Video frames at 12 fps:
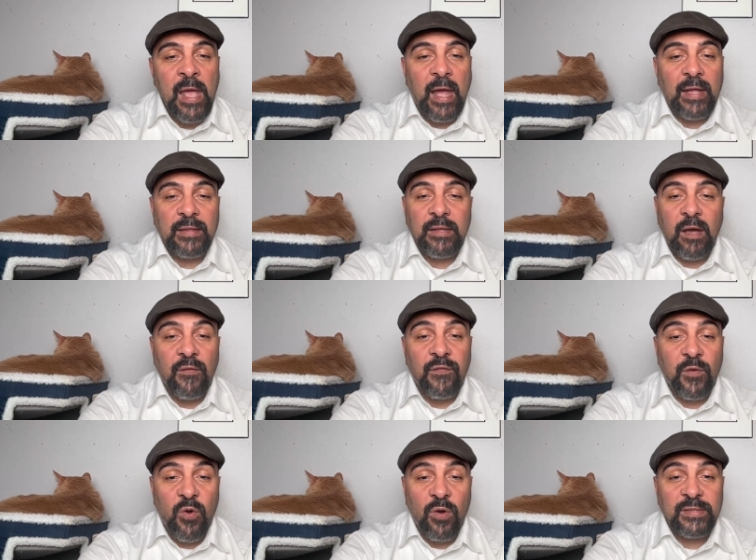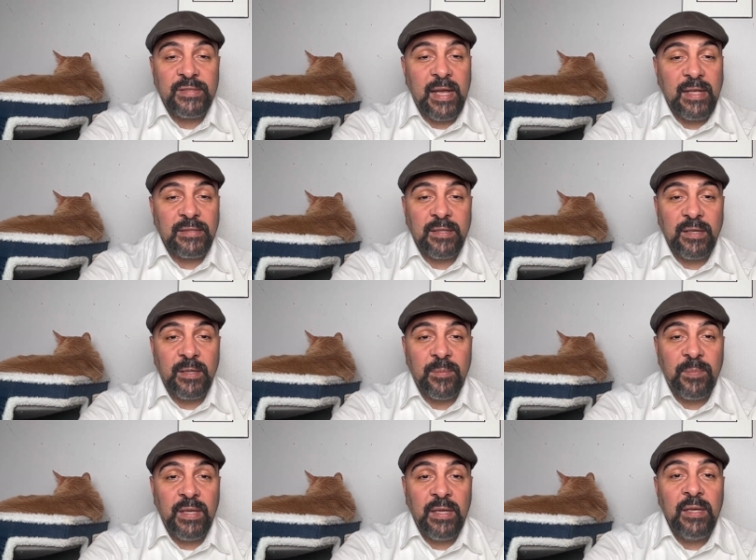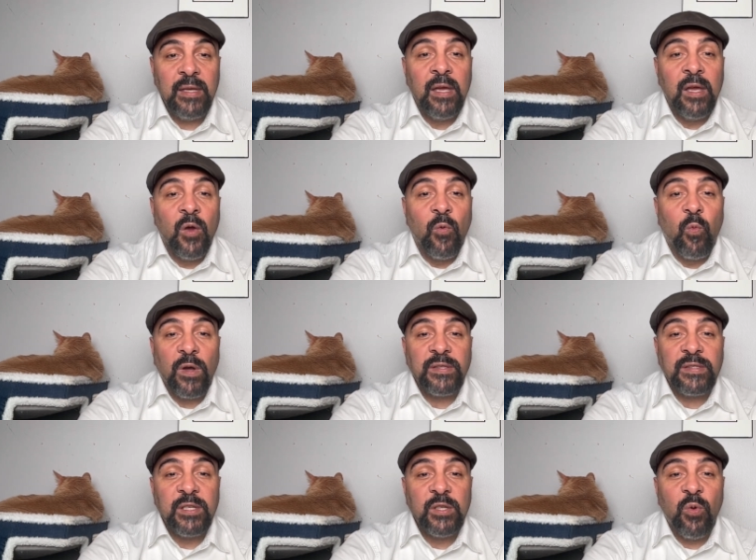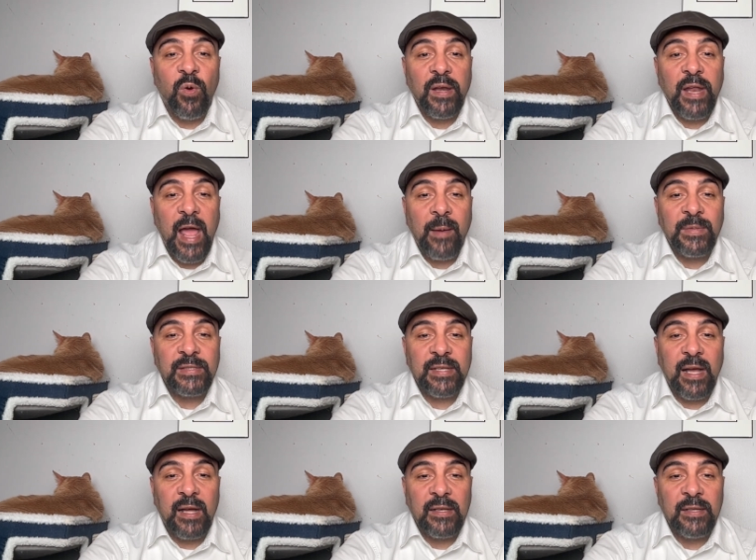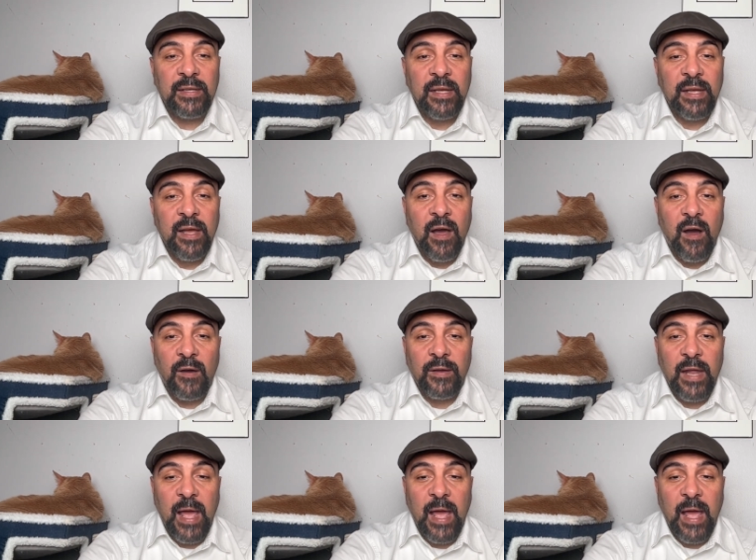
And of course, that's going to be what's new on Amazon. On